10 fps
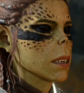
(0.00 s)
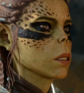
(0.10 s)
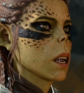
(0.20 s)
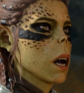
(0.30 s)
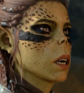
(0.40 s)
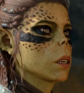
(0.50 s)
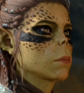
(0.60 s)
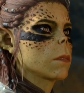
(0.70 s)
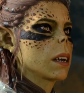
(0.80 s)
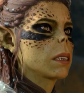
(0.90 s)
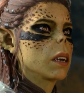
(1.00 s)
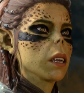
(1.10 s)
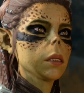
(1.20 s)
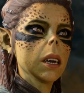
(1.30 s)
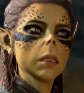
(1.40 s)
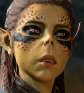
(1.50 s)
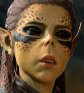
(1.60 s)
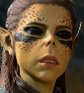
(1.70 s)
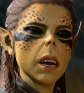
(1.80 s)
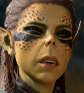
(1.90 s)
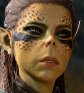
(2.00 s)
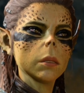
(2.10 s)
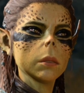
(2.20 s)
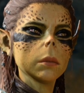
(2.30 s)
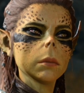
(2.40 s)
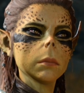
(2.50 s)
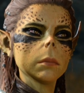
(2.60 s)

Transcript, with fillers: I shall alert my caretaker with haste.